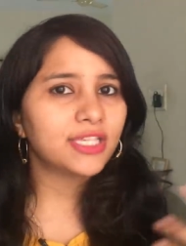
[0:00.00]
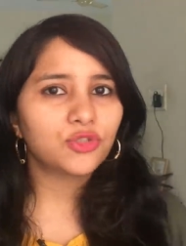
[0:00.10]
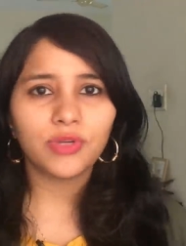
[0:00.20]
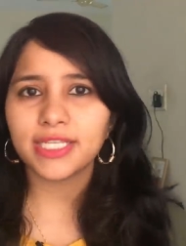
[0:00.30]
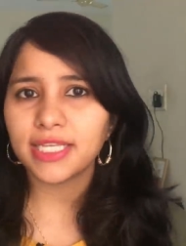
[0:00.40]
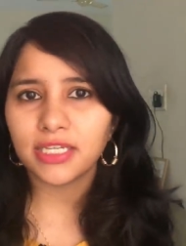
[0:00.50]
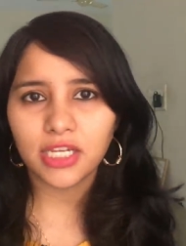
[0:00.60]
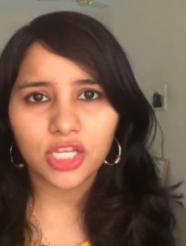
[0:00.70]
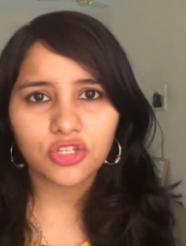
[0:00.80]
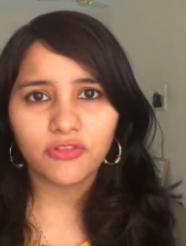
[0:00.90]
As soon as the
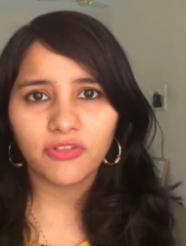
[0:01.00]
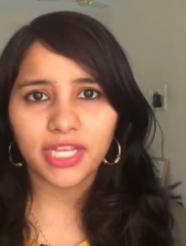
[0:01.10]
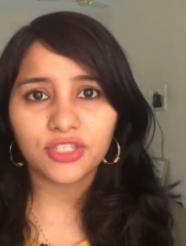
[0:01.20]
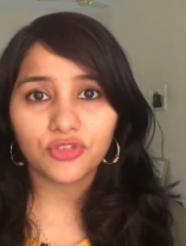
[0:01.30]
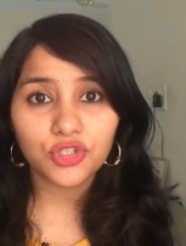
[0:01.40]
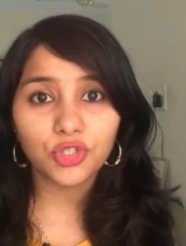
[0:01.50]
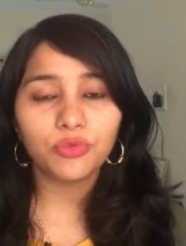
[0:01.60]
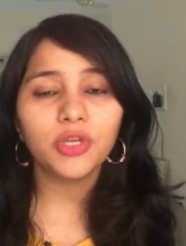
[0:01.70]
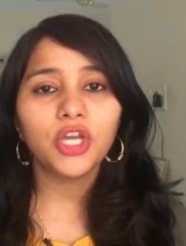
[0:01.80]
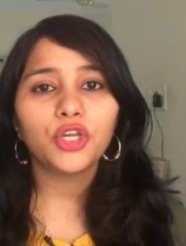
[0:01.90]
international flights
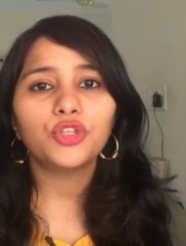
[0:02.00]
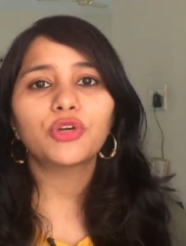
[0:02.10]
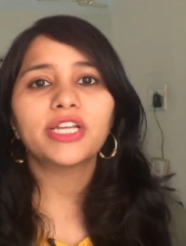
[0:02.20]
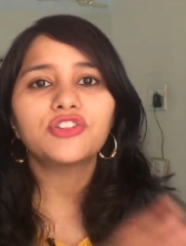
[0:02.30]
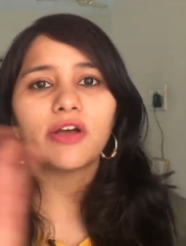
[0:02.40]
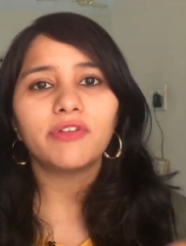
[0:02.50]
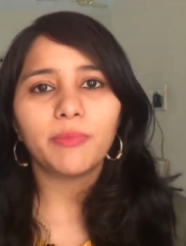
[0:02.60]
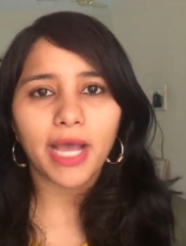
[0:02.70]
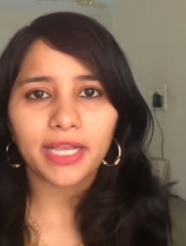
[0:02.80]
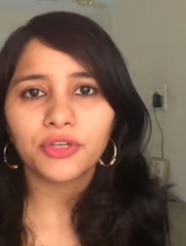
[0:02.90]
resume, you can
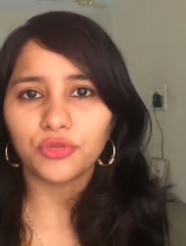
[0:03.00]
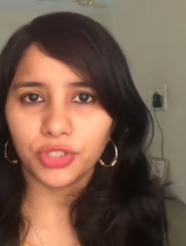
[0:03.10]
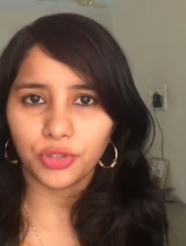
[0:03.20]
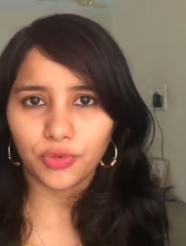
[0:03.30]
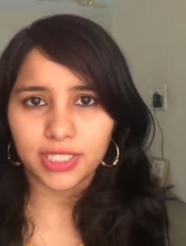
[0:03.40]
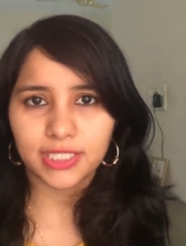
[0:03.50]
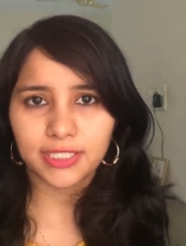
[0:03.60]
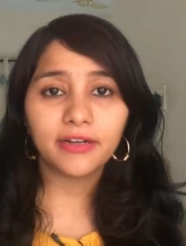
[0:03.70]
travel back to the US.